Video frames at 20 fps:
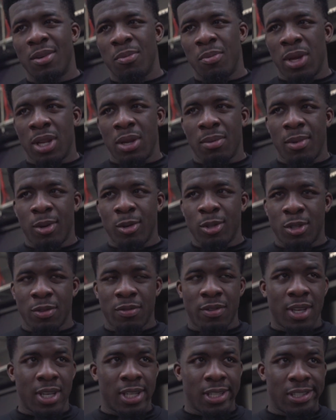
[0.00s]
Make the most
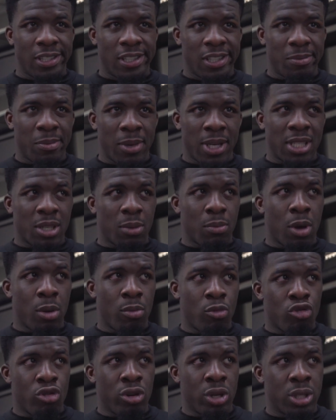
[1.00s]
of it. Make some
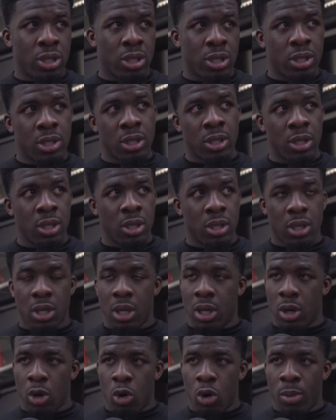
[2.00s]
memories.
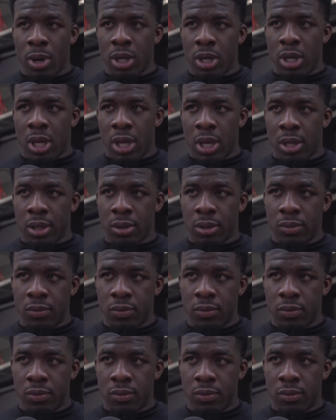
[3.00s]
And then go about your day.